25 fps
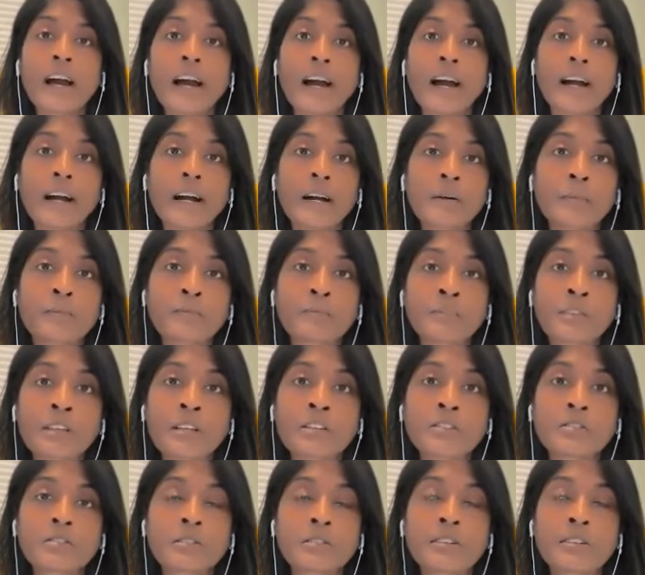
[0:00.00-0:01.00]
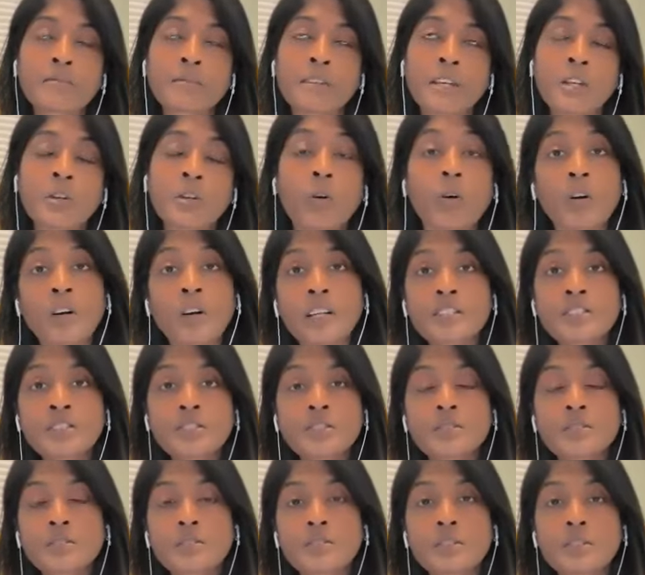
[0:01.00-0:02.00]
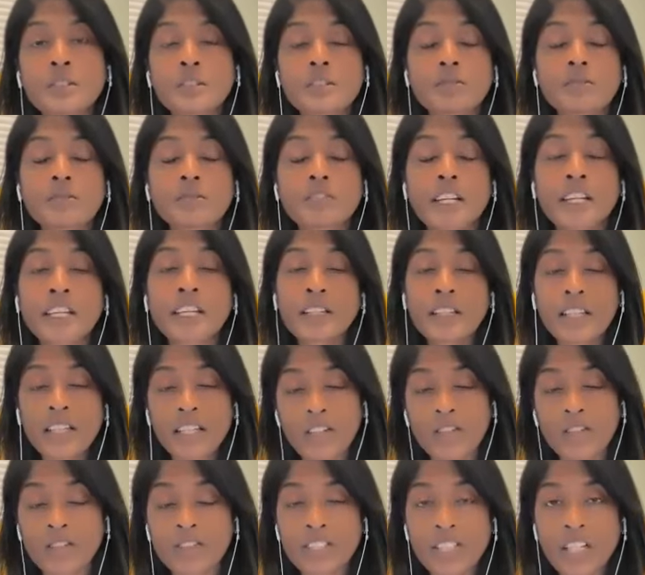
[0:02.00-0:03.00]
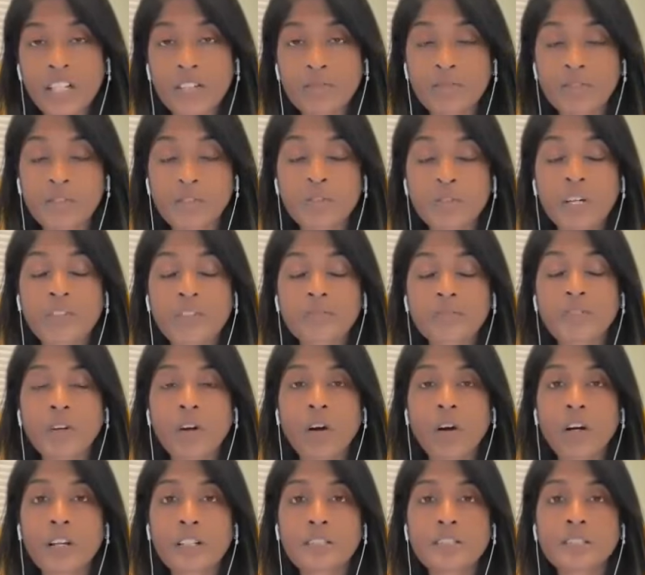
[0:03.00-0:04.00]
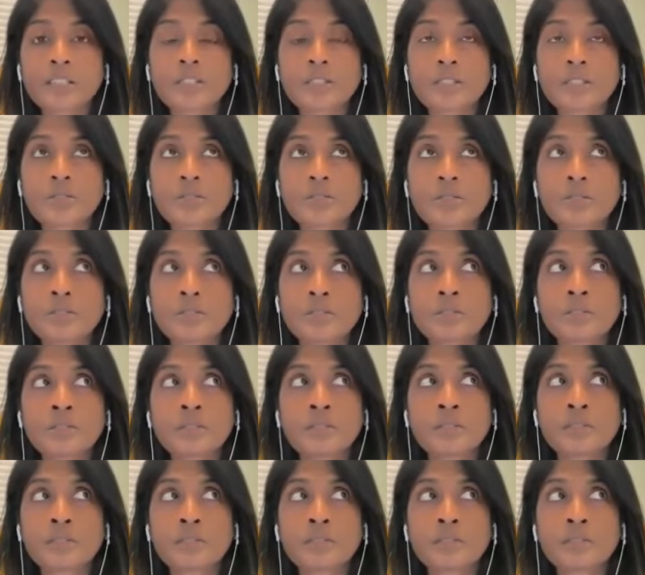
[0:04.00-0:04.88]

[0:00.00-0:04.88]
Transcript: In order to regulate yourself, you have got to